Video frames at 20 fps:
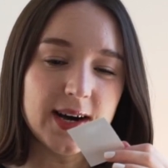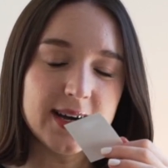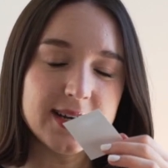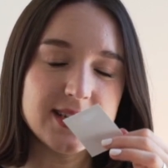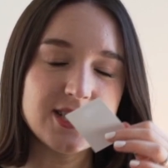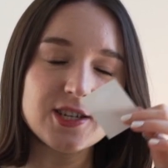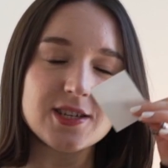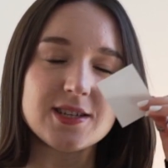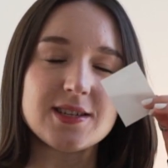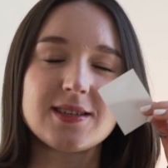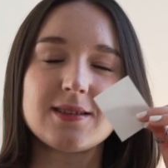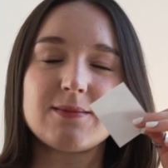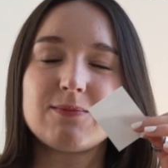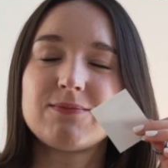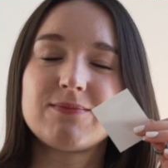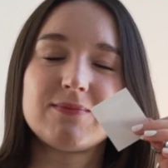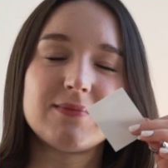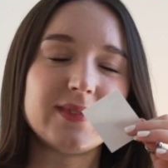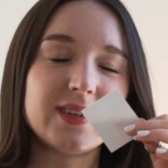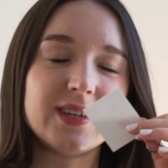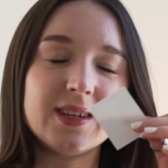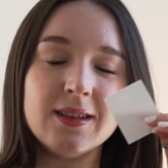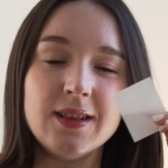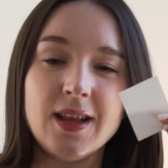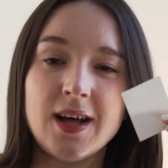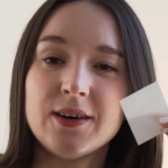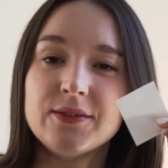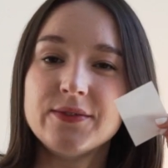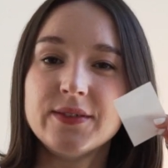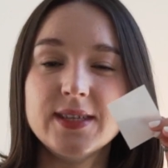I just
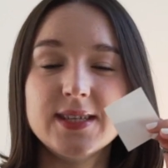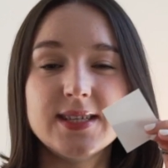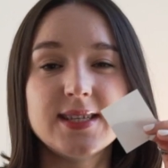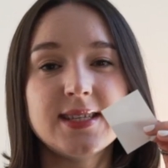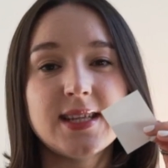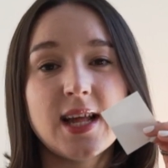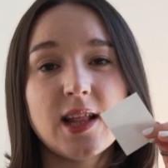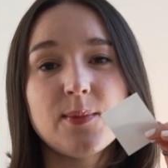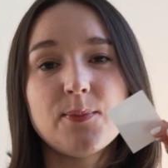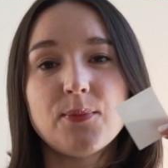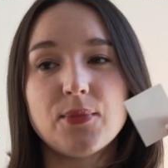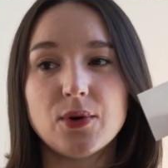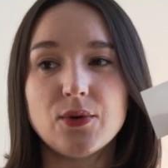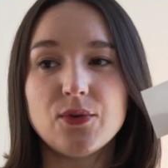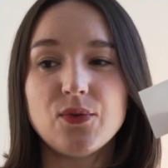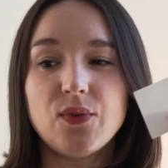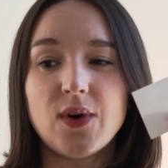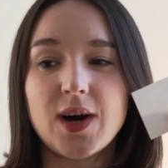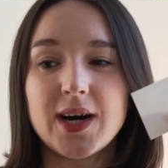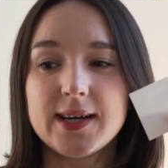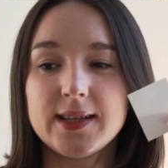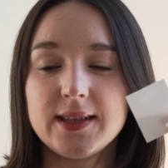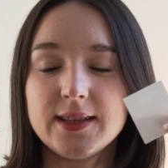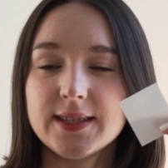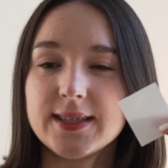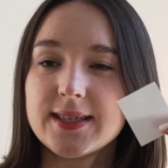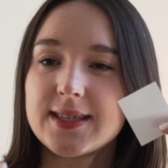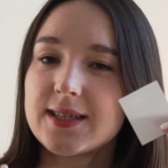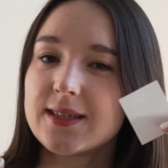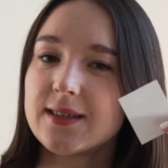love the scent profile,
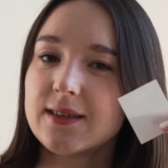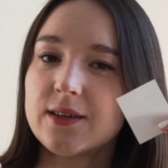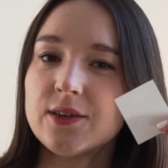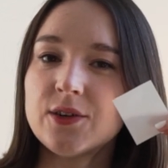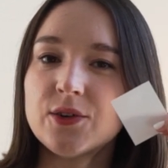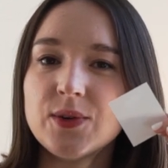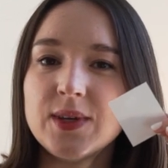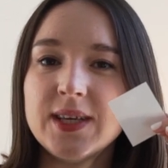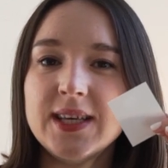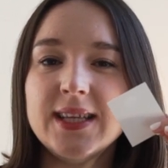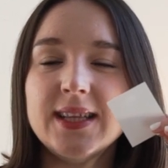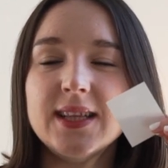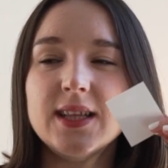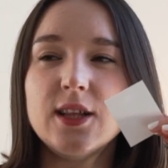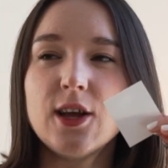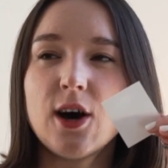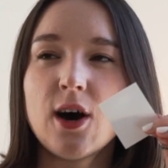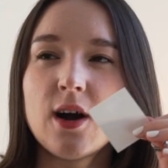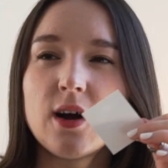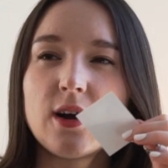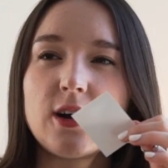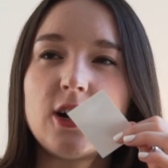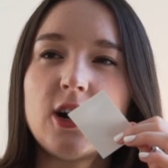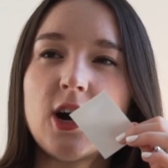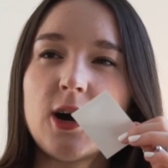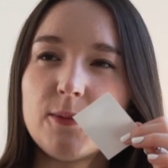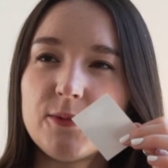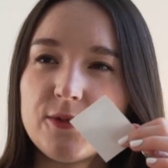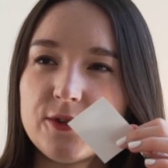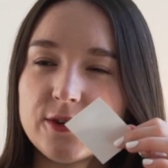this green, dark,
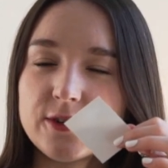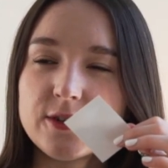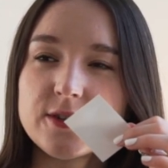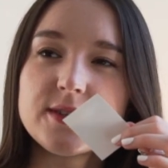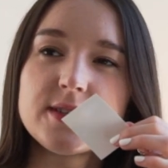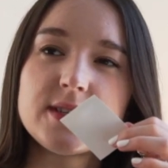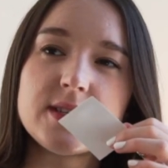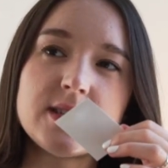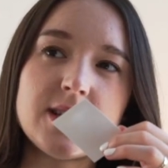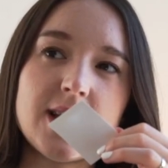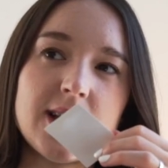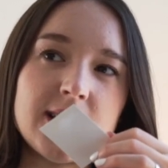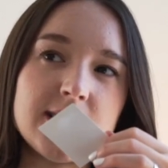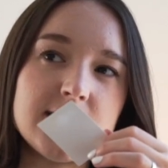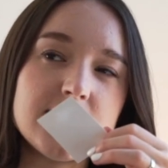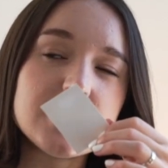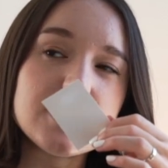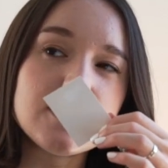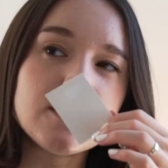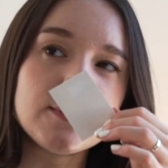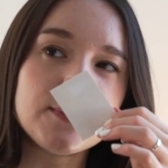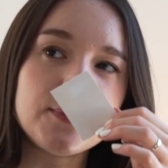camphorous scent.